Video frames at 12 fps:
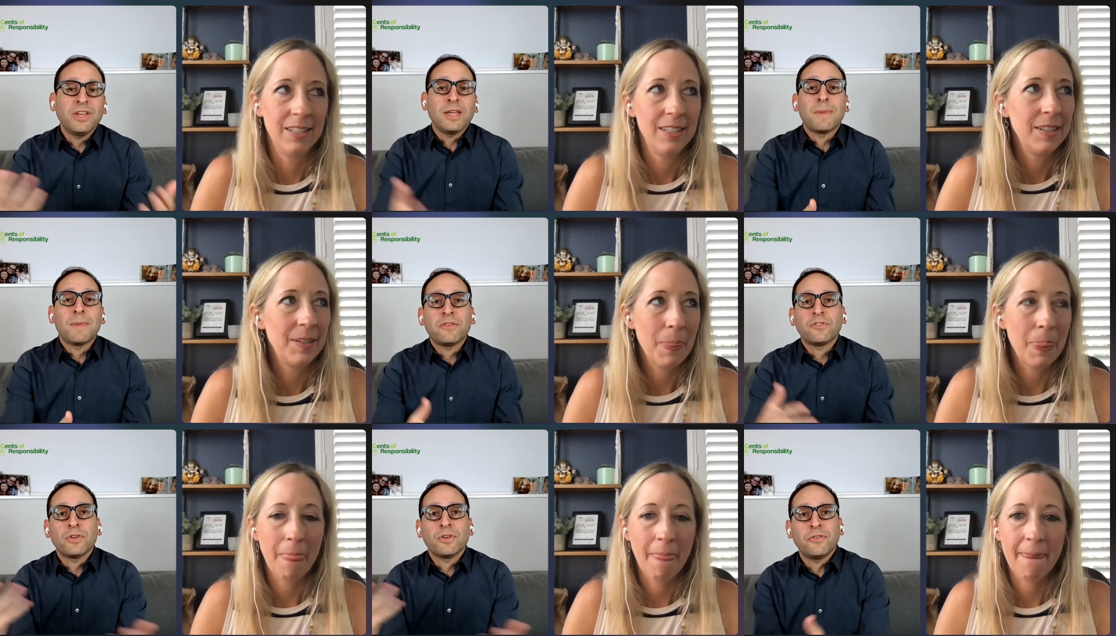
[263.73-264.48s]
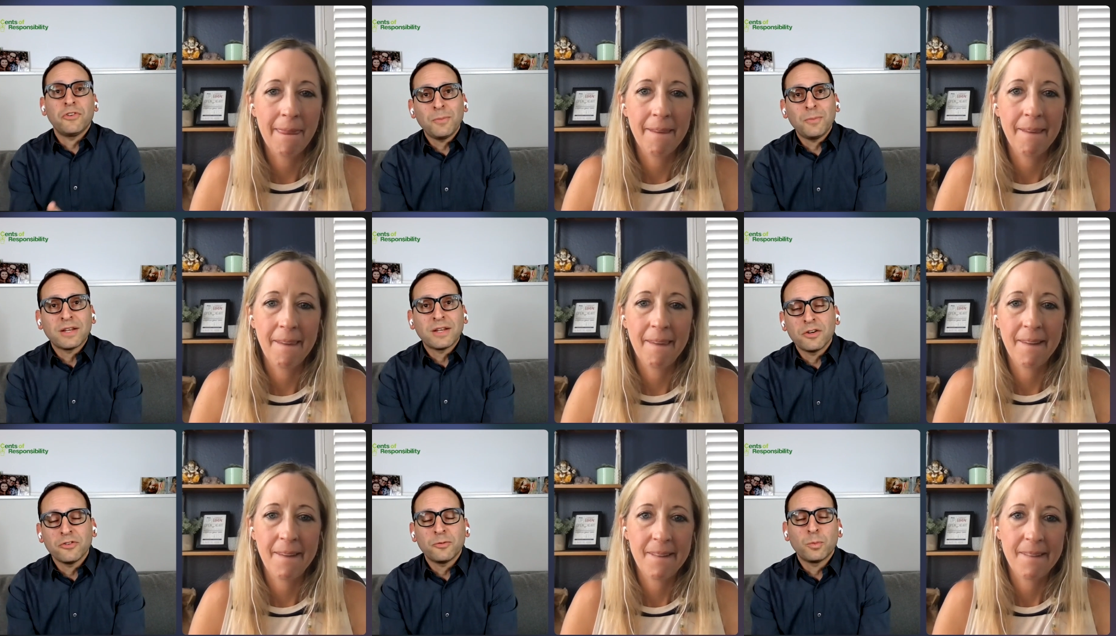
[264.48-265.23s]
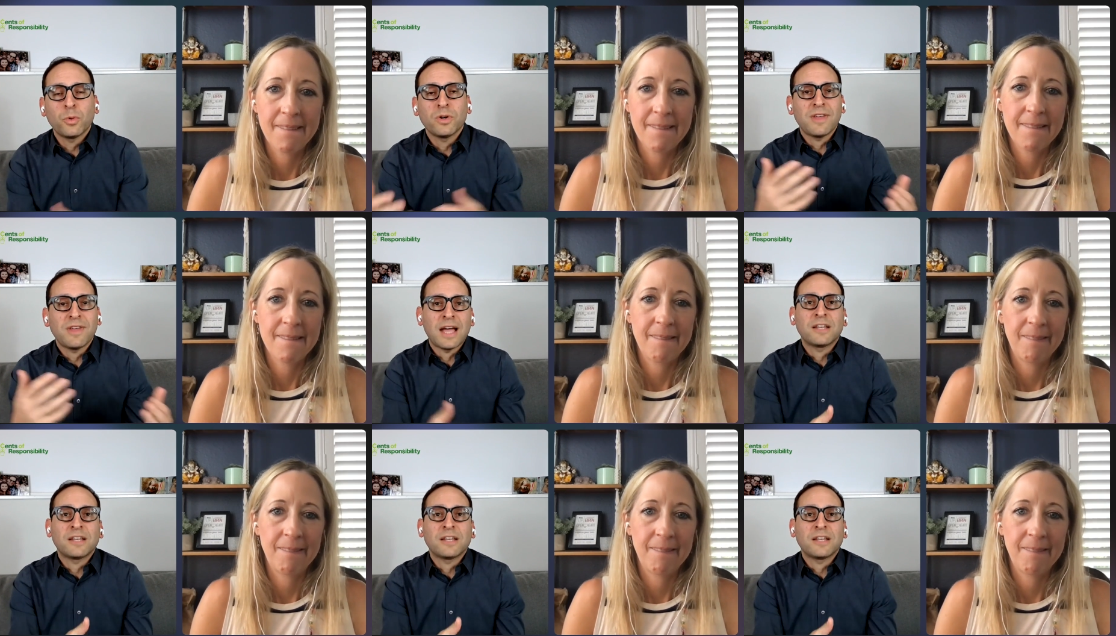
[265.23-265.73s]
Speaker 1: Ticketmaster is to spectator sports.